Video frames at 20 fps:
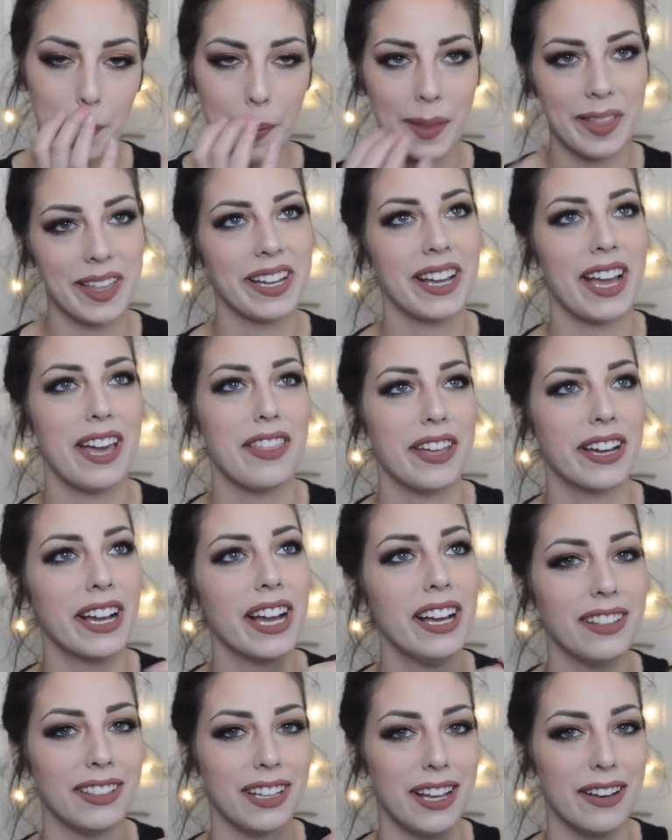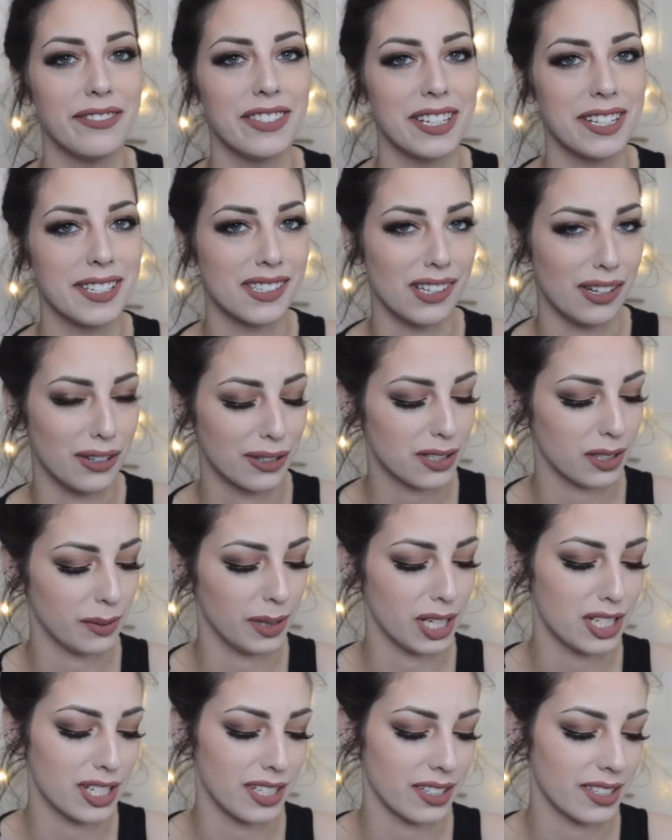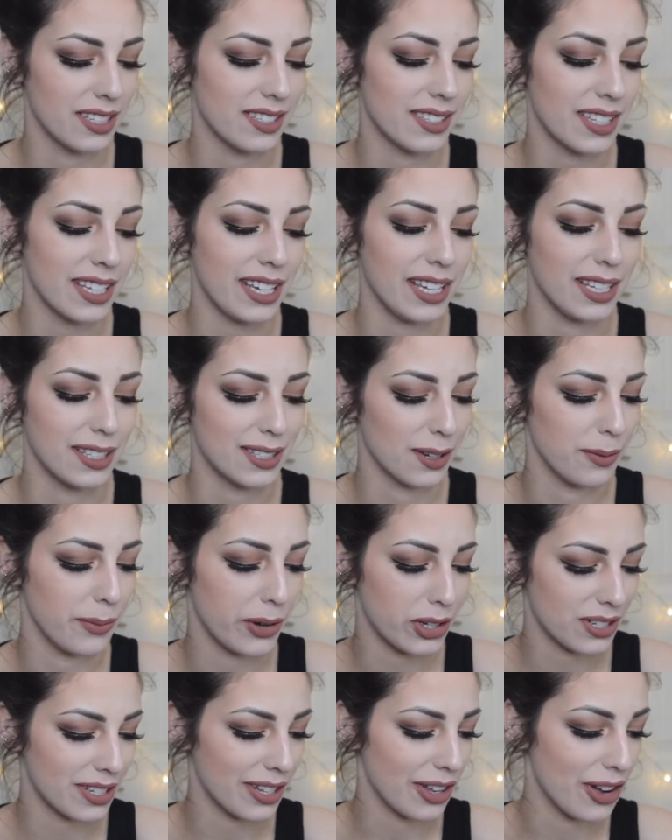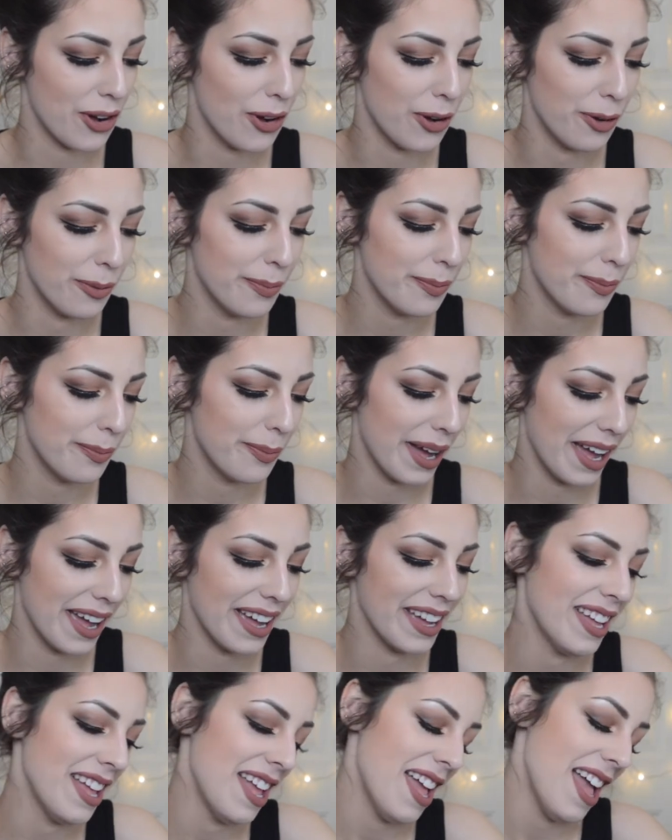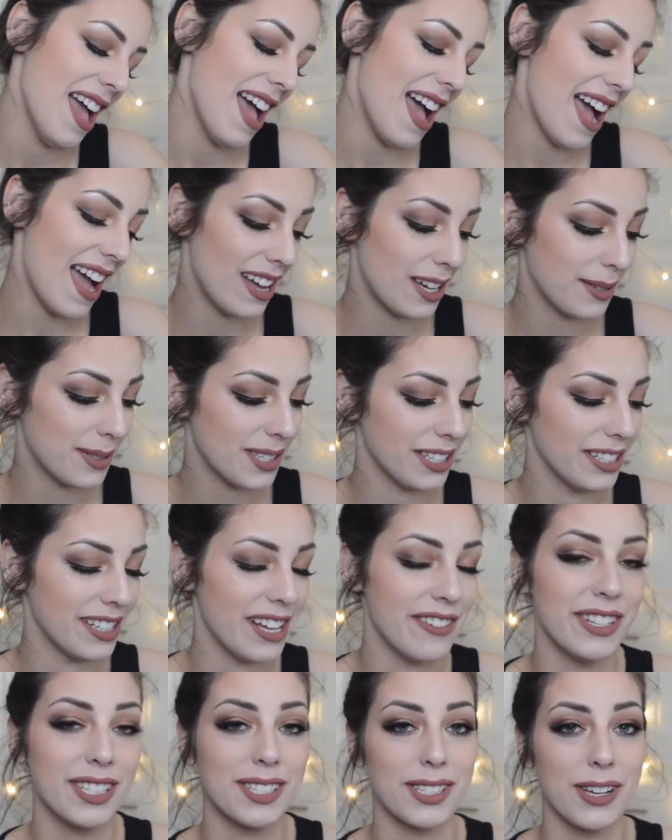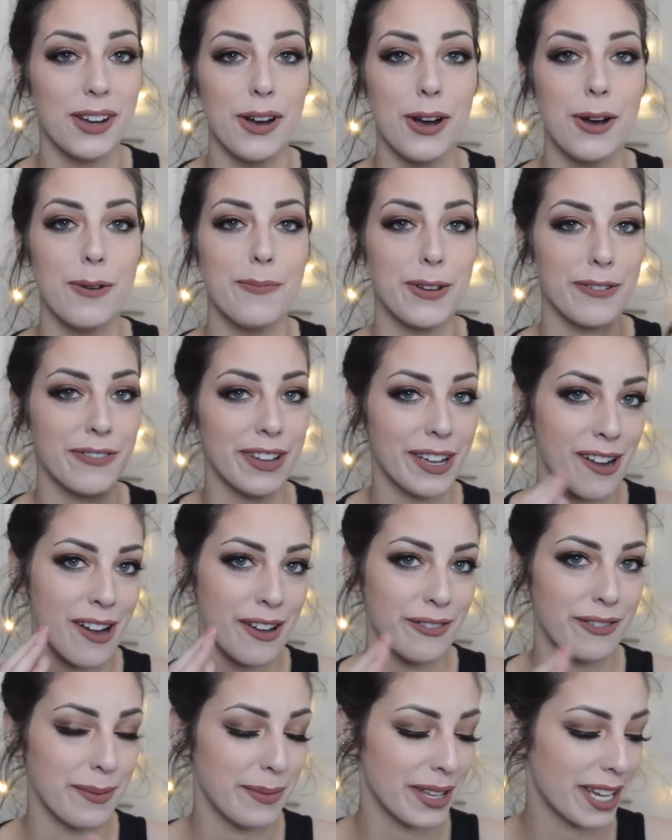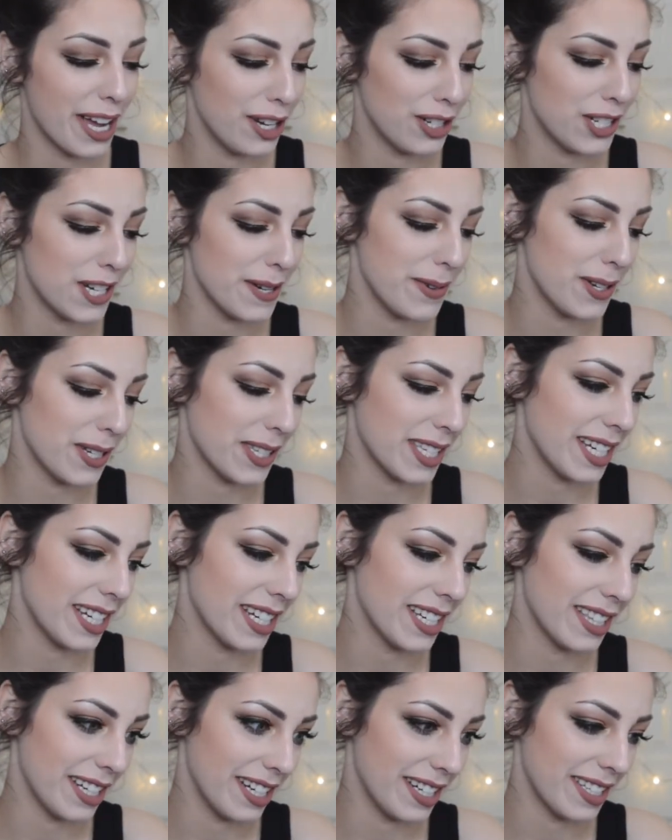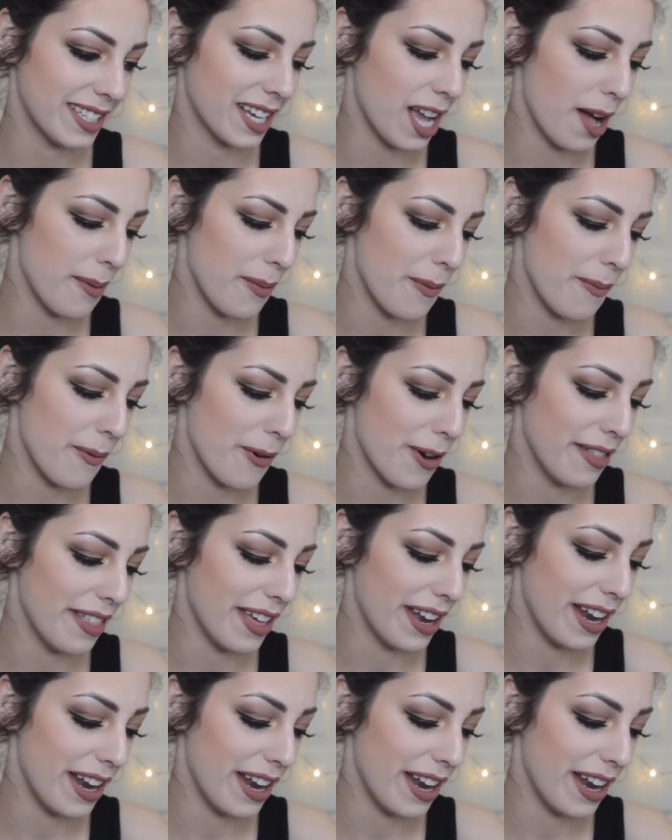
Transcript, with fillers: Like, I think I love these songs so much just because they hit so much to home, but I absolutely love it. So, moving on from the country music, there's a couple more that